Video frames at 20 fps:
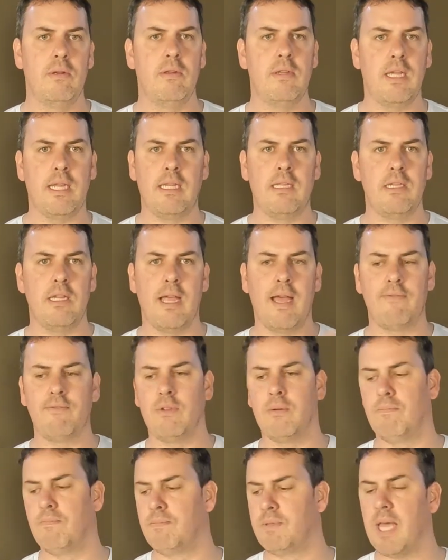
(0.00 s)
You have
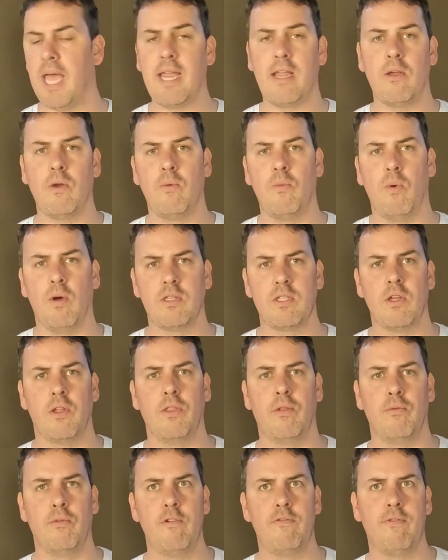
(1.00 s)
to take what's on
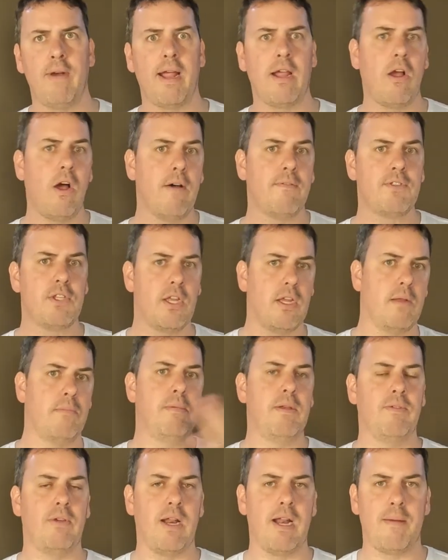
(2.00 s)
the roof rack off so you can
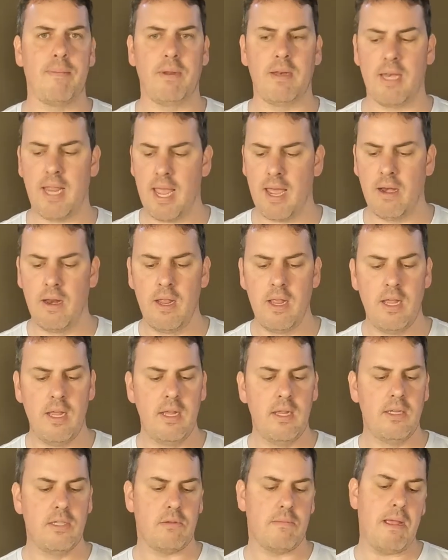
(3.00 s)
pivot it up and down.
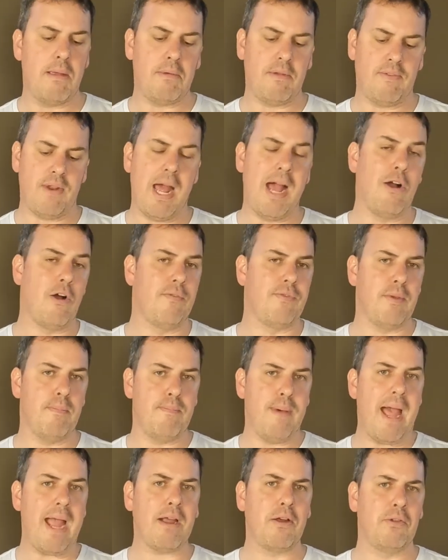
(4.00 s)
So maybe if it hung off the
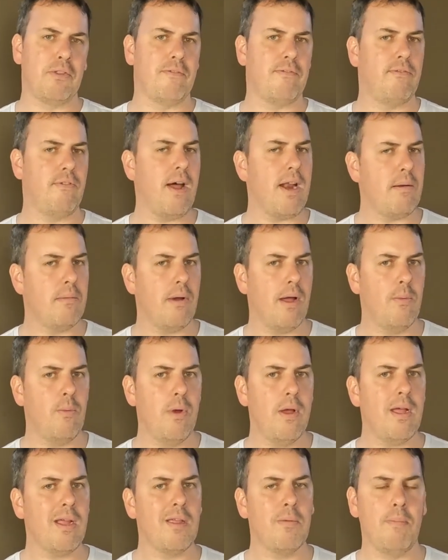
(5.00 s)
back or the front, it might
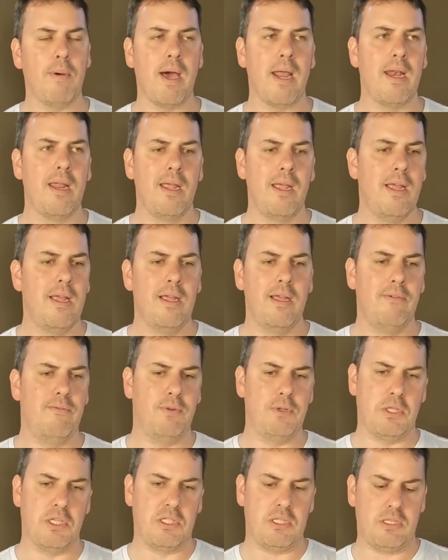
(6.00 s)
work. But
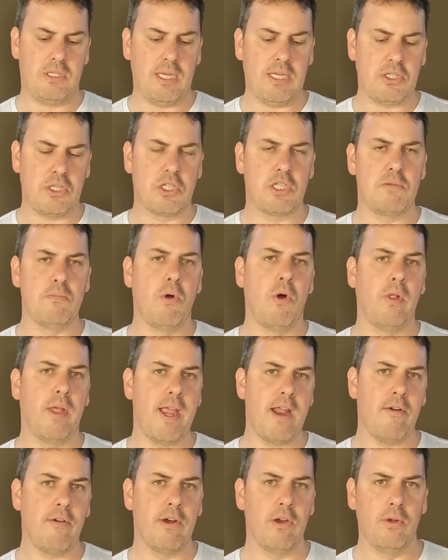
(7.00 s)
with such a small
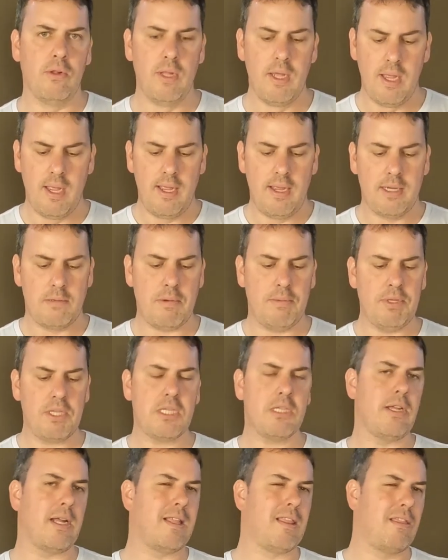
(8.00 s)
aerial, remember this
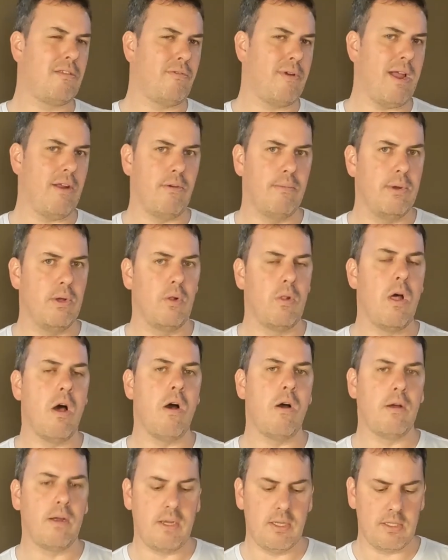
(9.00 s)
is like 300mm
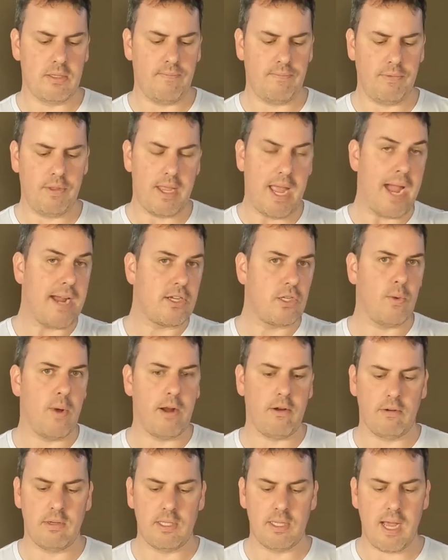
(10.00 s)
long because of the
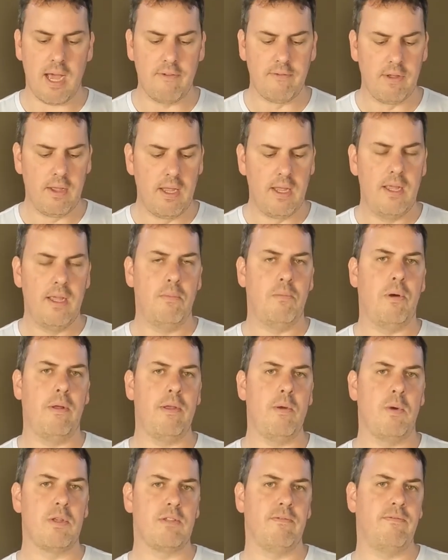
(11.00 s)
actuator and stuff.
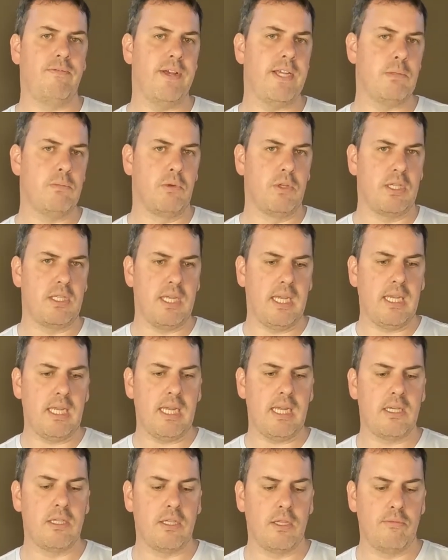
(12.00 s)
Probably wasn't feasible to sink
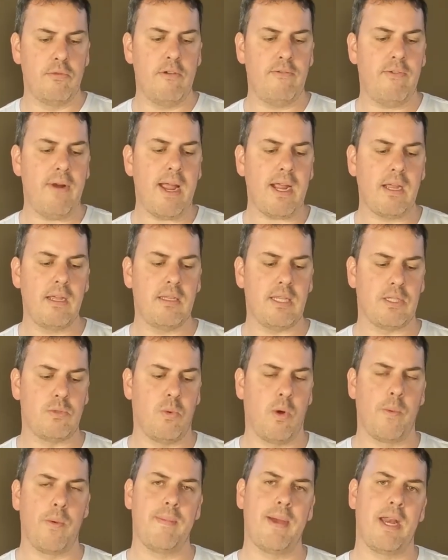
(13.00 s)
into the roof rack. That's
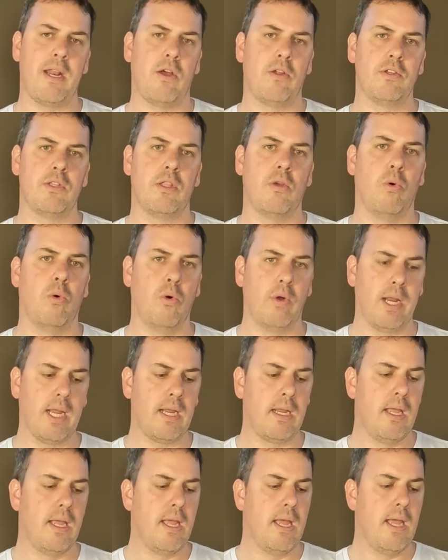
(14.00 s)
why we made it onto the
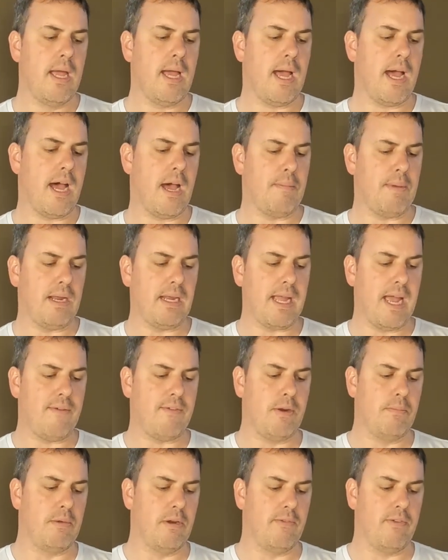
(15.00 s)
awning and gave
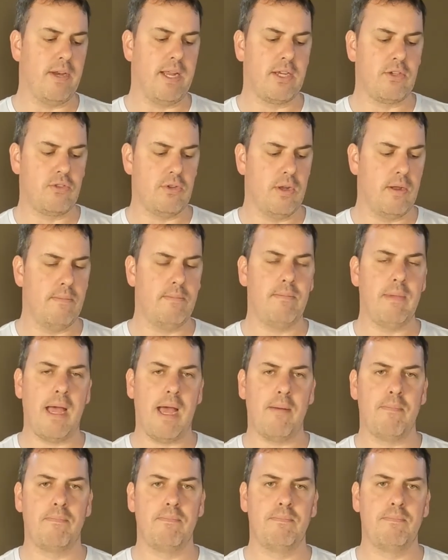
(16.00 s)
it a bit of an extra
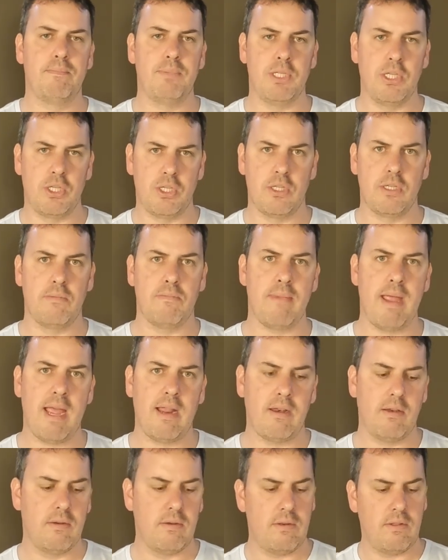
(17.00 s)
position to
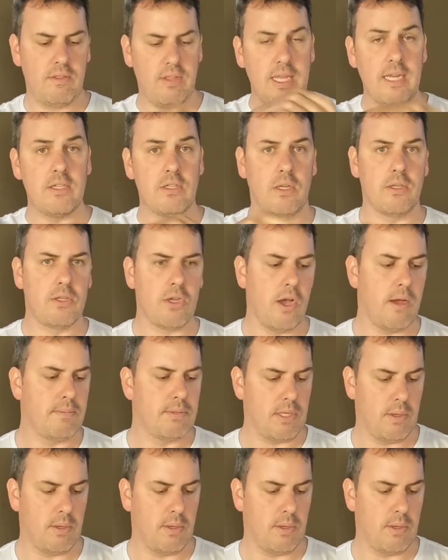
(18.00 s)
mount things on top.